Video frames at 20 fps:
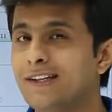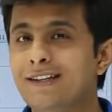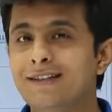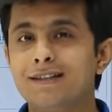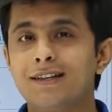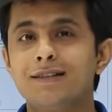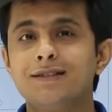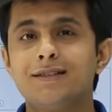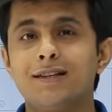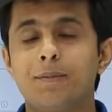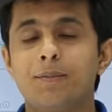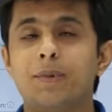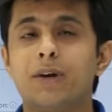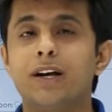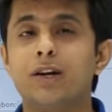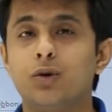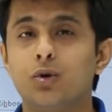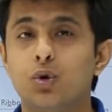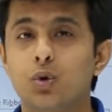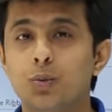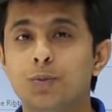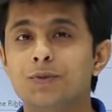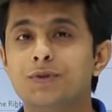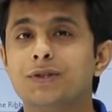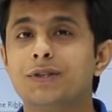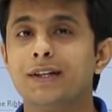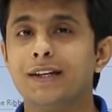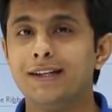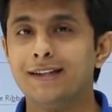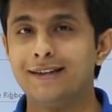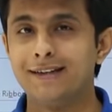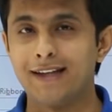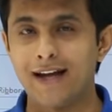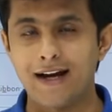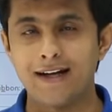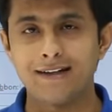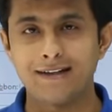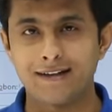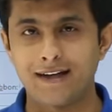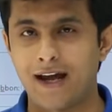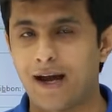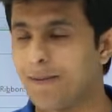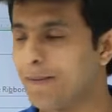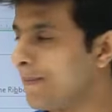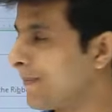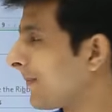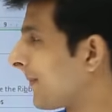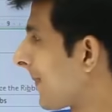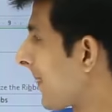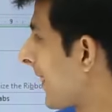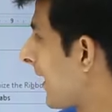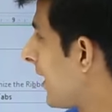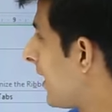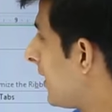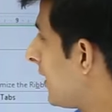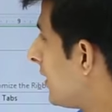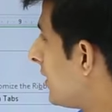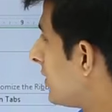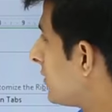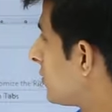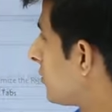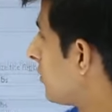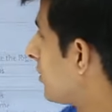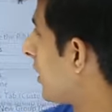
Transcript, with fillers: these are separate groups in that tab. So